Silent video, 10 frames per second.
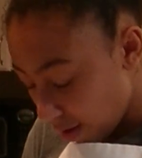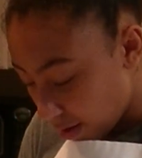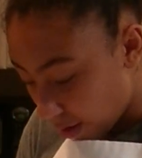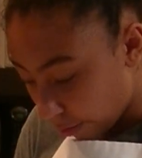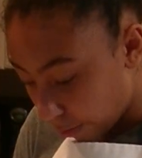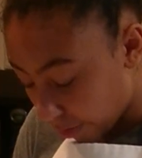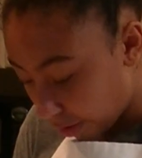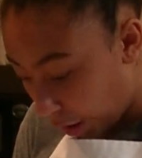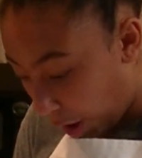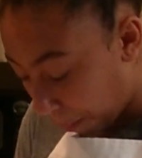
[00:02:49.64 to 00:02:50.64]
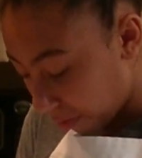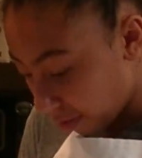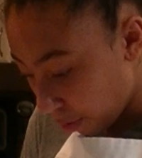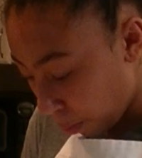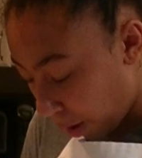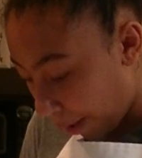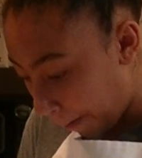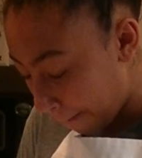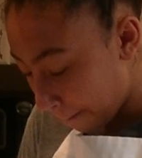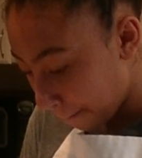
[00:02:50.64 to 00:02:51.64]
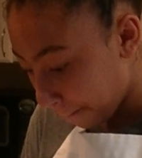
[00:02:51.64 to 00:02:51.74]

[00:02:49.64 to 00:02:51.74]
Now do it the opposite way.